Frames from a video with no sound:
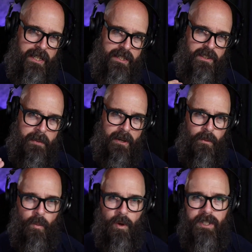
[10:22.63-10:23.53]
It's
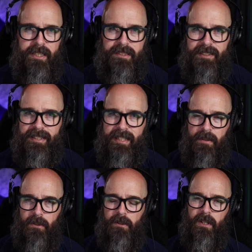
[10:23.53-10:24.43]
about working
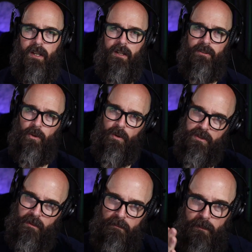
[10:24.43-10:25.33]
together
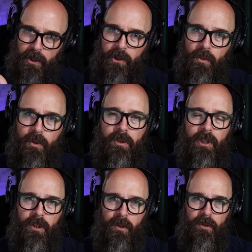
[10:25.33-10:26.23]
towards a mutual
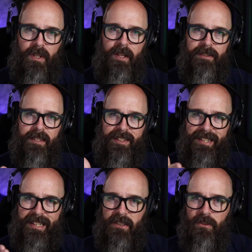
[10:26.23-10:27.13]
goal that
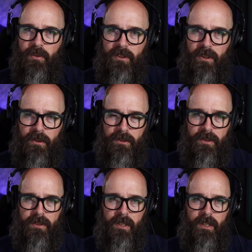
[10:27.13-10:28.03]
the end
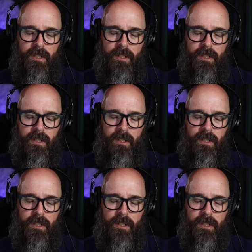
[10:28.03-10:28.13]
results